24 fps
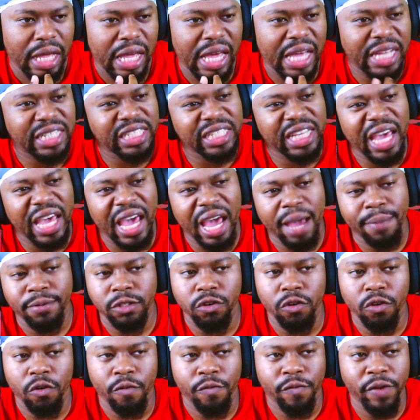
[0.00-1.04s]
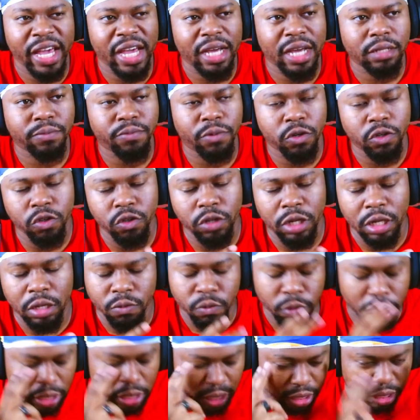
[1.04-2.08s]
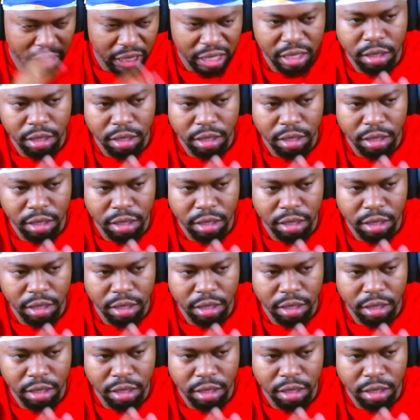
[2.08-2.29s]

It just happened so fast, bro. You didn't really think